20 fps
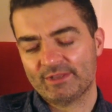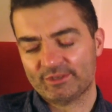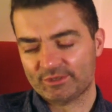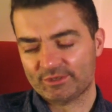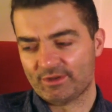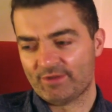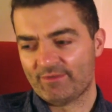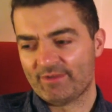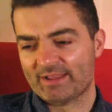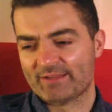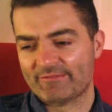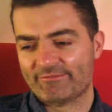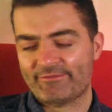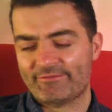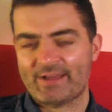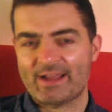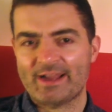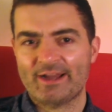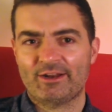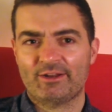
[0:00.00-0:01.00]
It's sort of like a
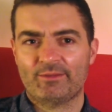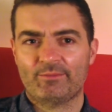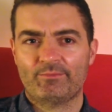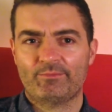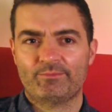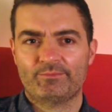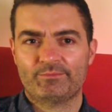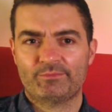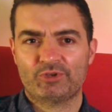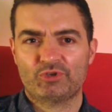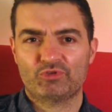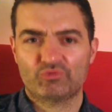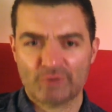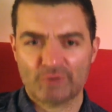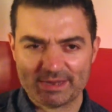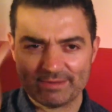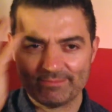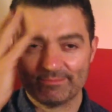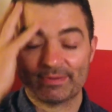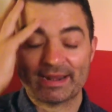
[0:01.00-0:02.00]
final
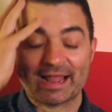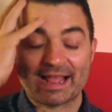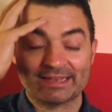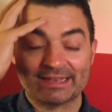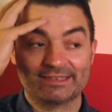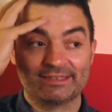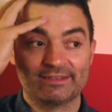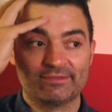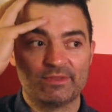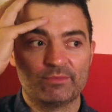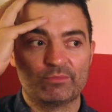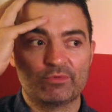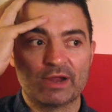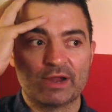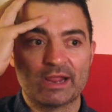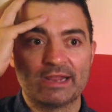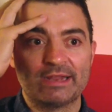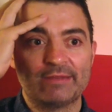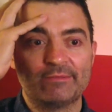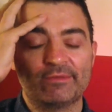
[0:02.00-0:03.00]
dream blast of the
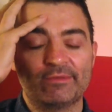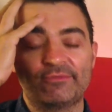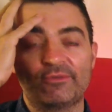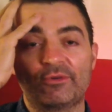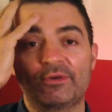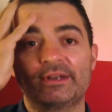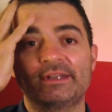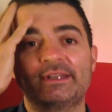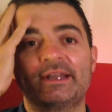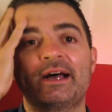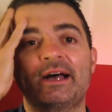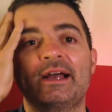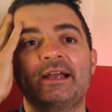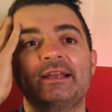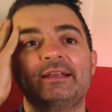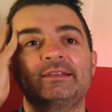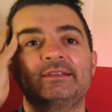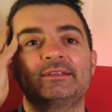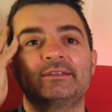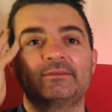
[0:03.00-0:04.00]
brain before it
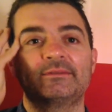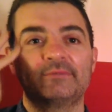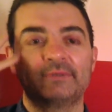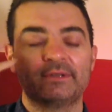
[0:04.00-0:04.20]
dies.